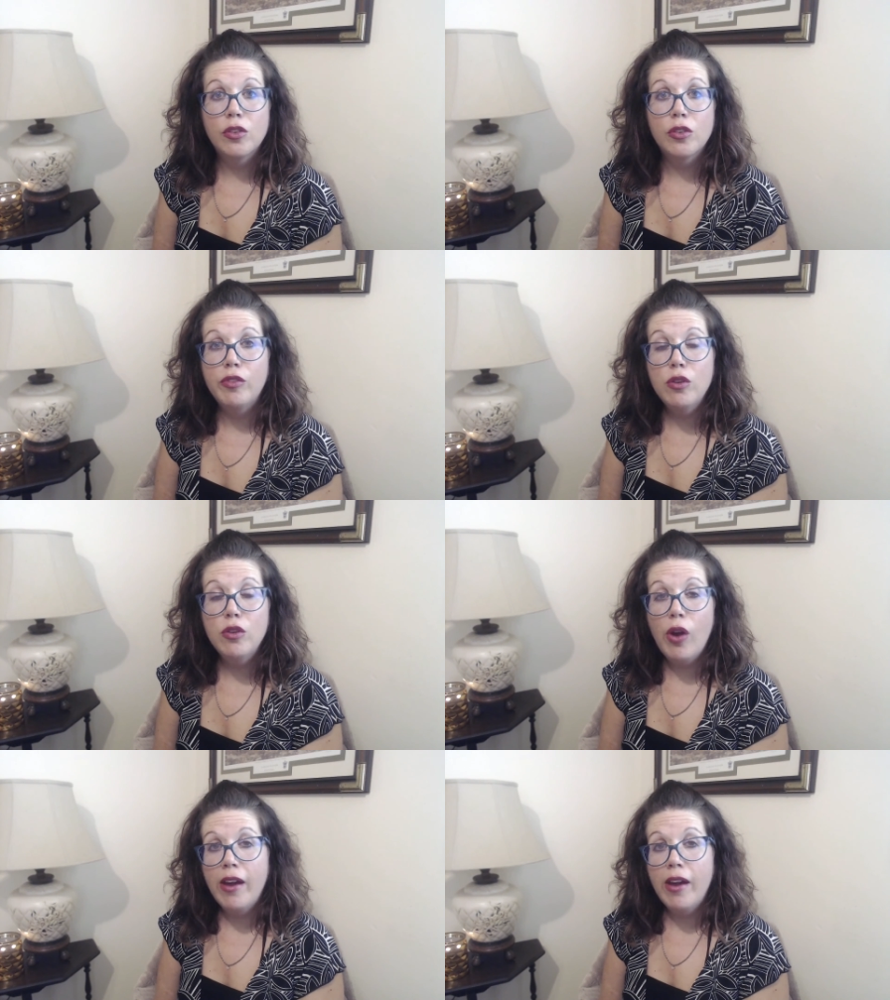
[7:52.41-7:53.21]
So if you
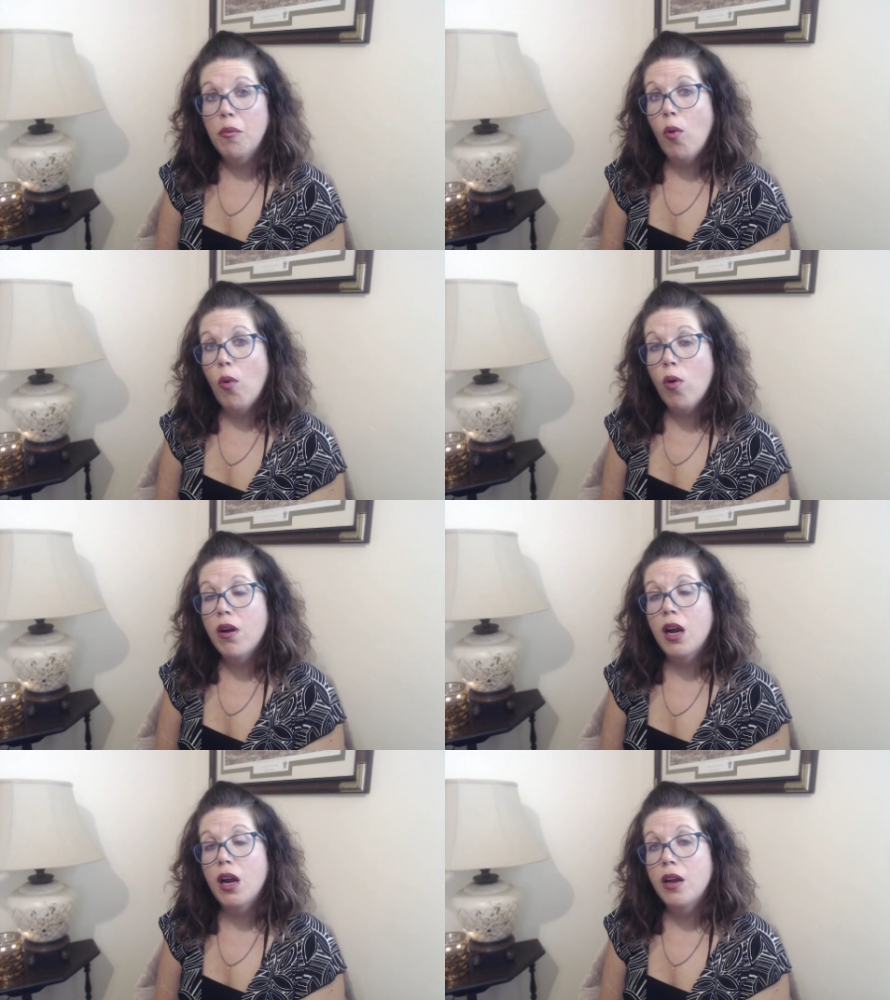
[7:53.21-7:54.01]
don't have
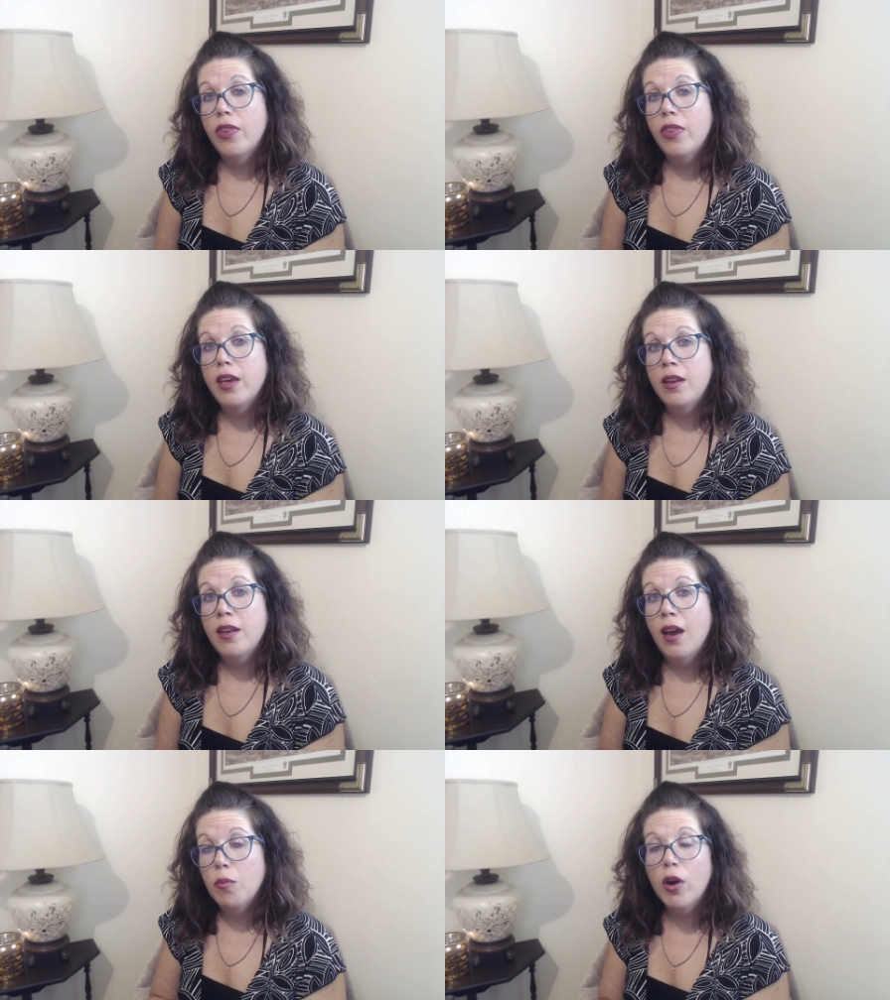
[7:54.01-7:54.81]
more
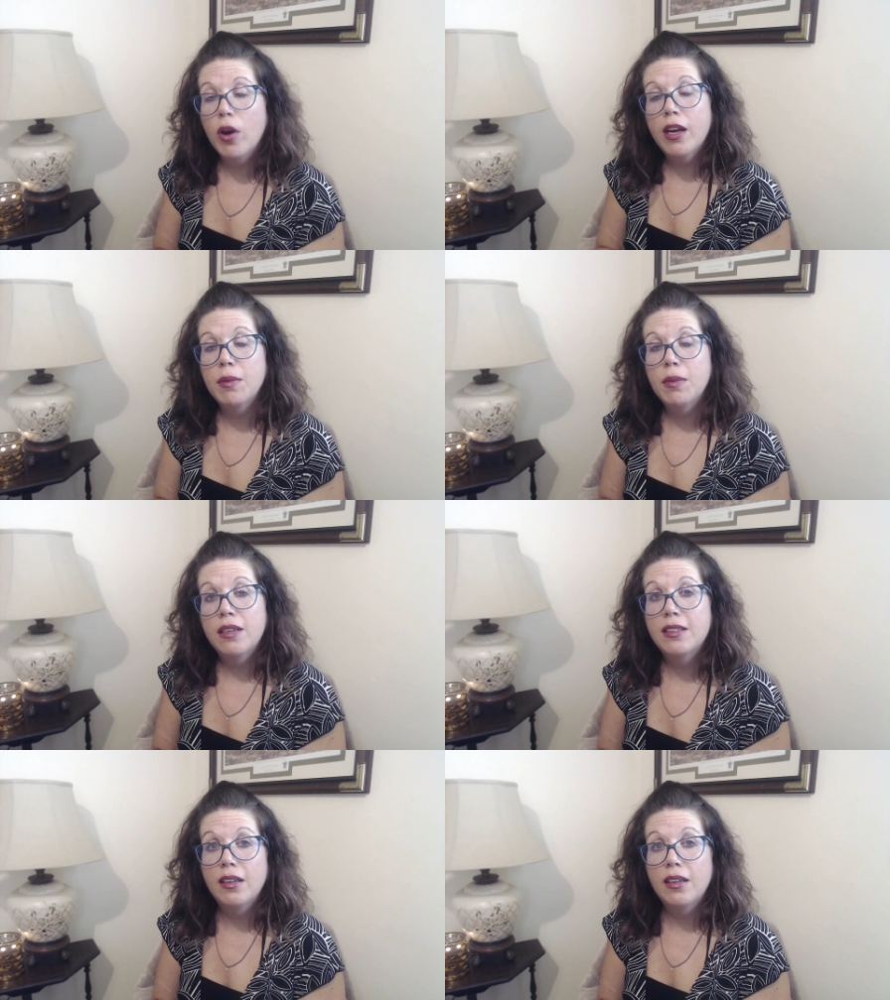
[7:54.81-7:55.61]
than more
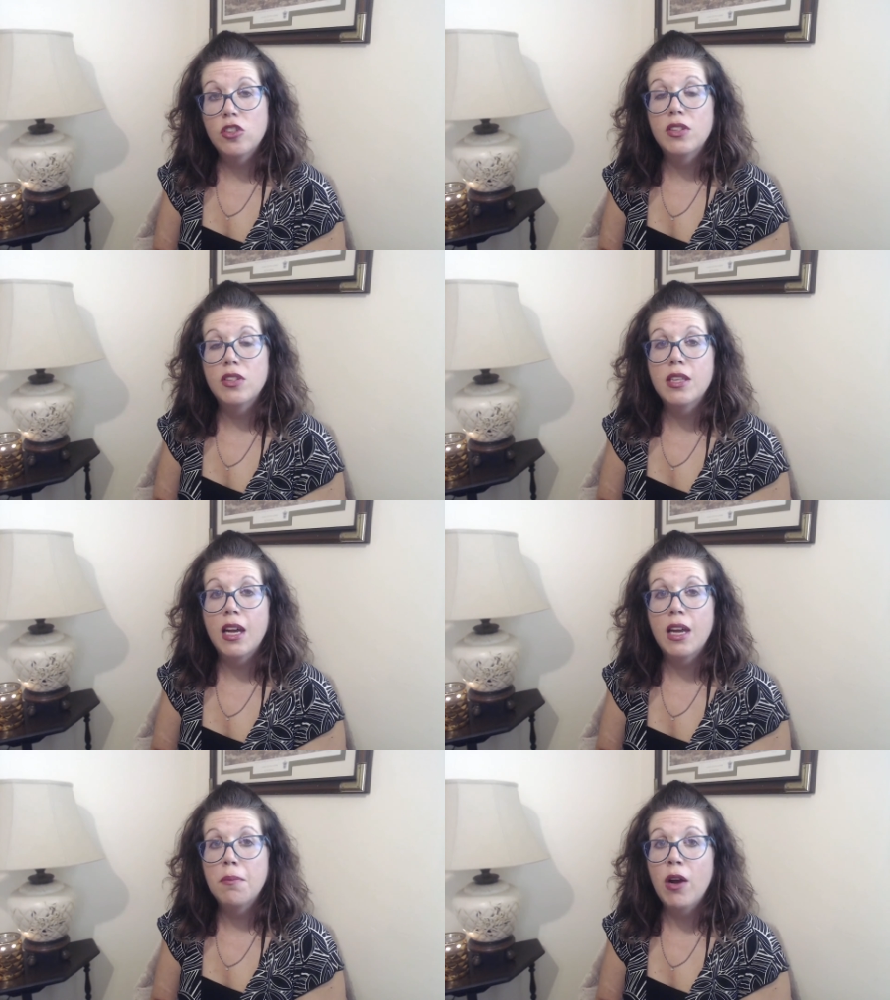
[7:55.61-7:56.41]
itemized deductions in
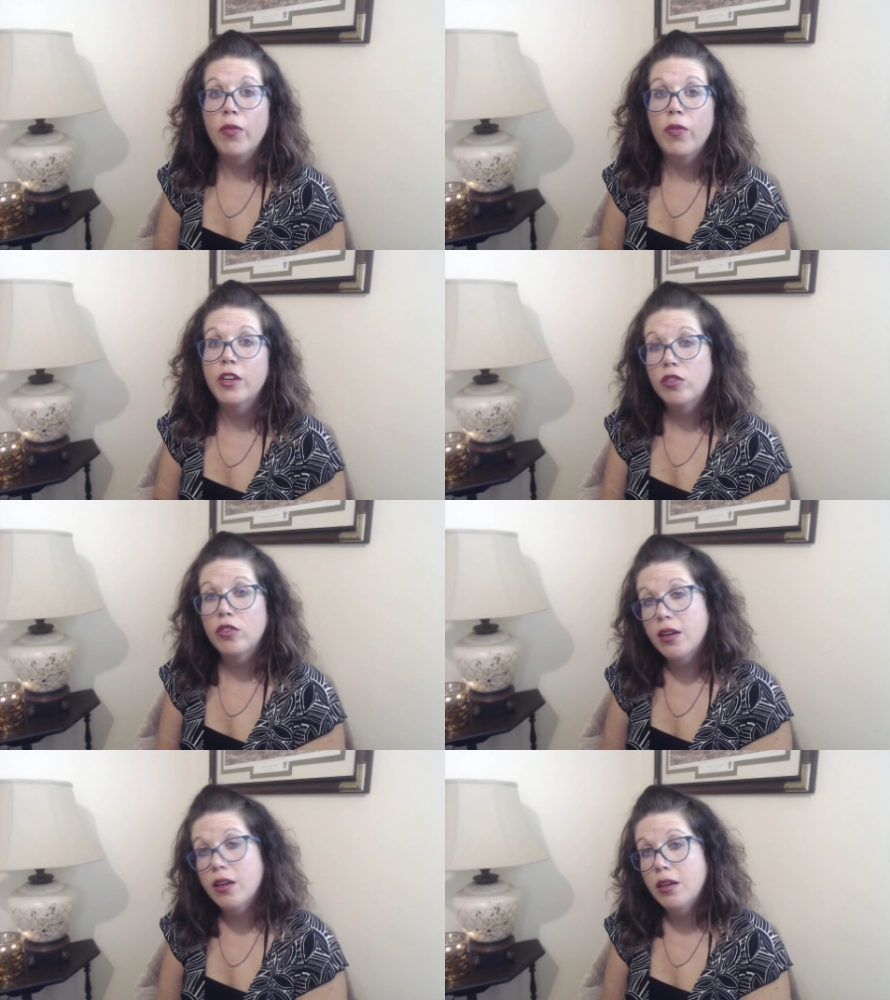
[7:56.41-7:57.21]
that amount, then you're
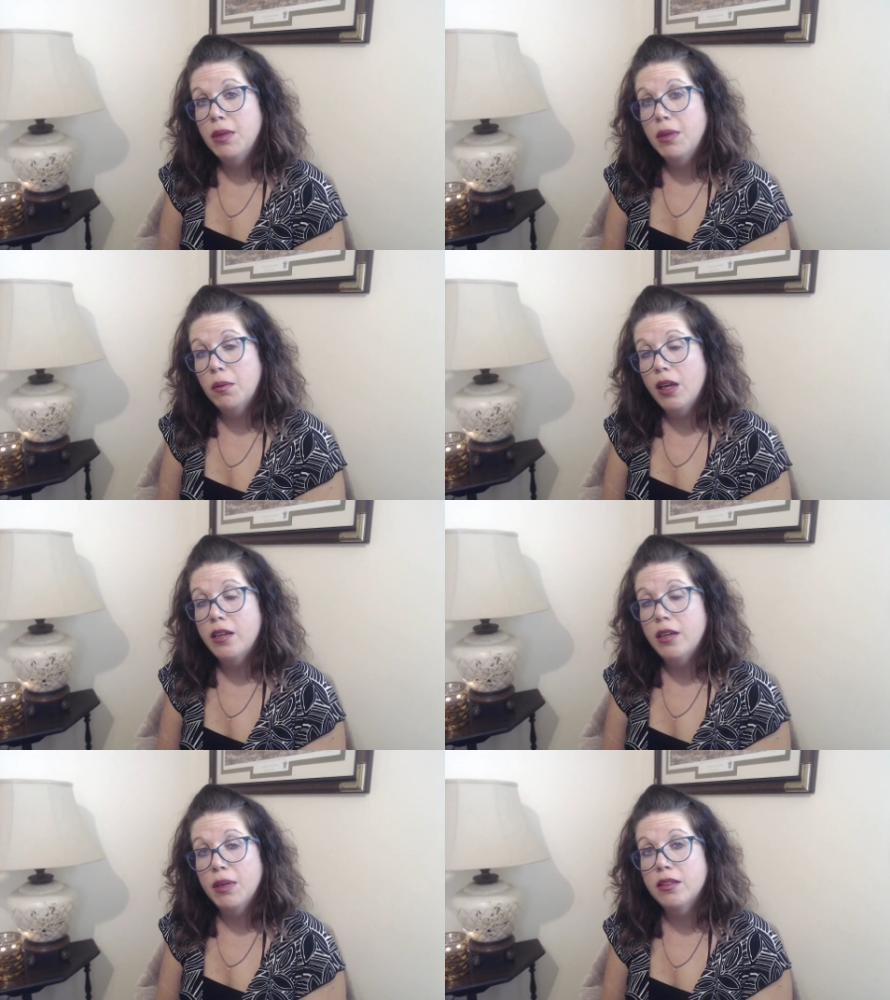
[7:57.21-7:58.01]
not going to be able to
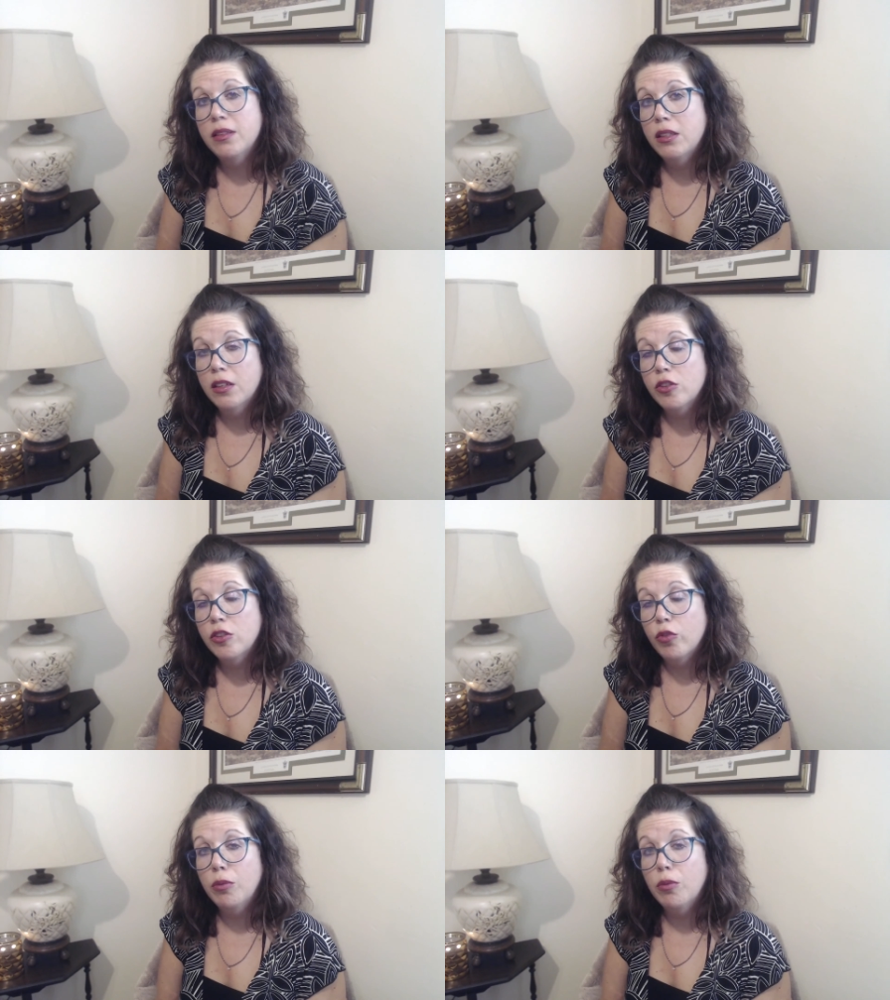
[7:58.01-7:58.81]
itemize the
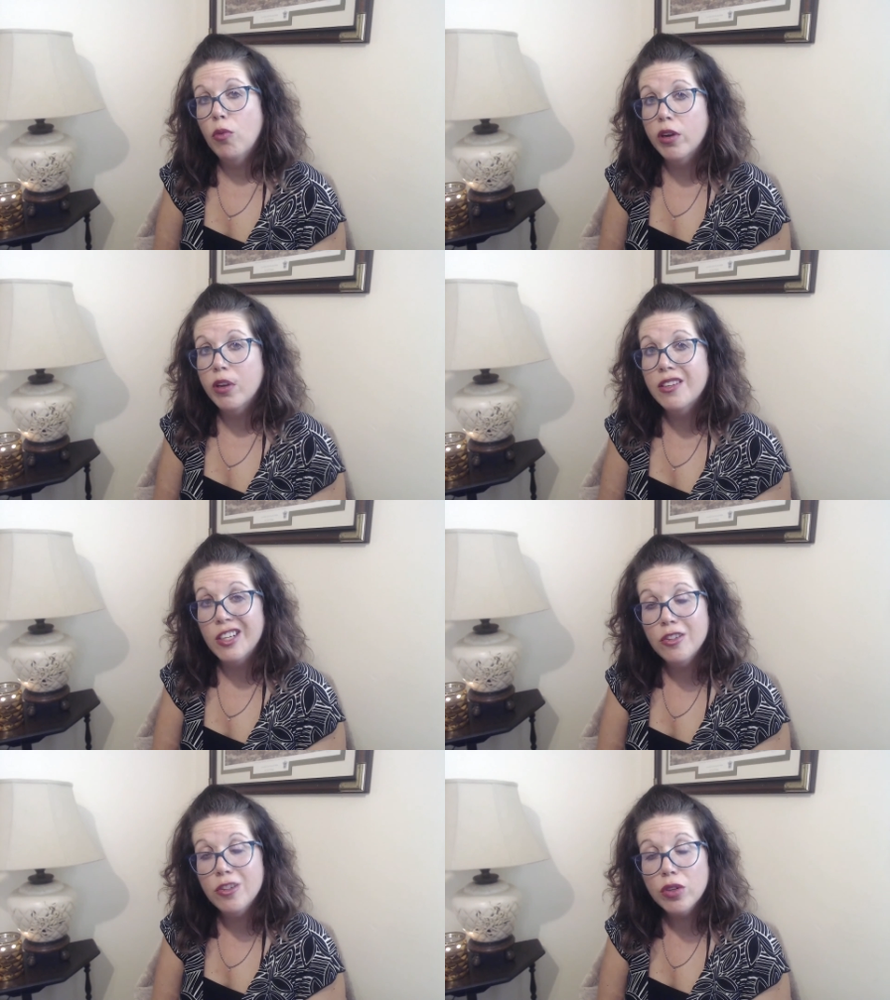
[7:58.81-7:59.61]
deduction for your mortgage
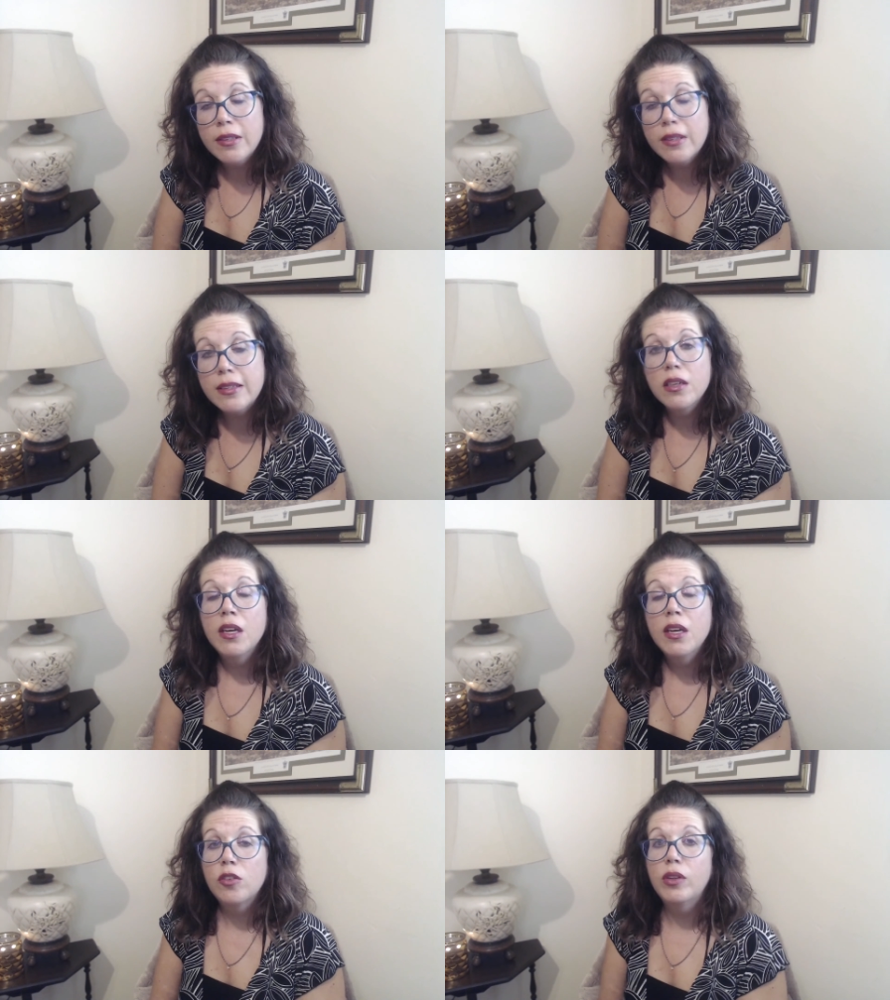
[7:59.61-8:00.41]
interest. It's